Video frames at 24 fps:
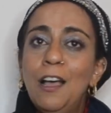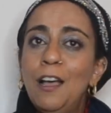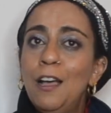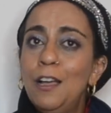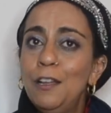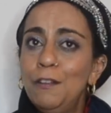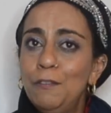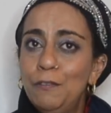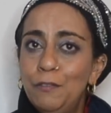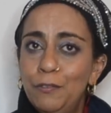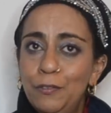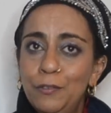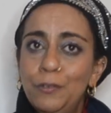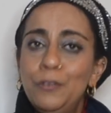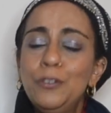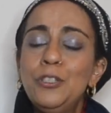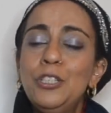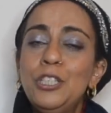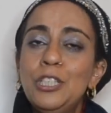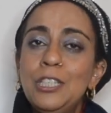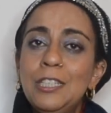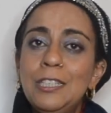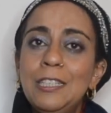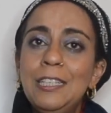
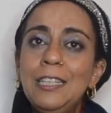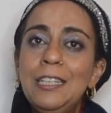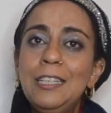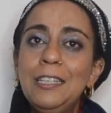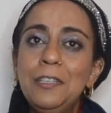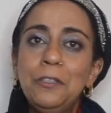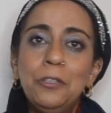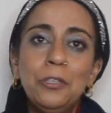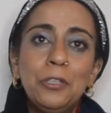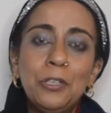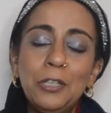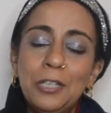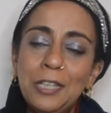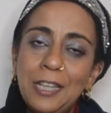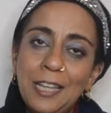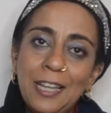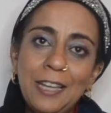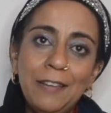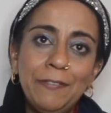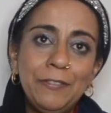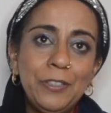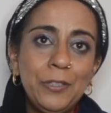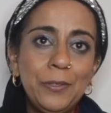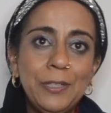Unfortunately, you're going to
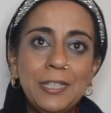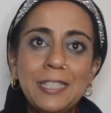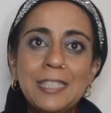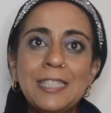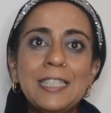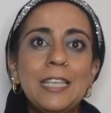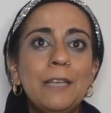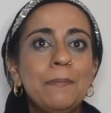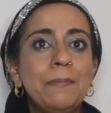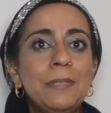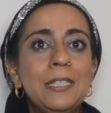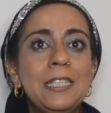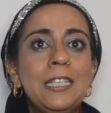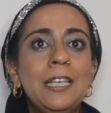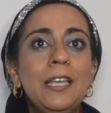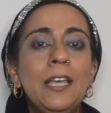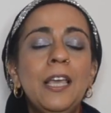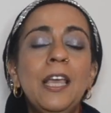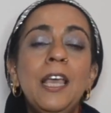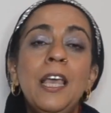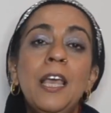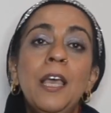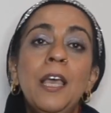have to accept it,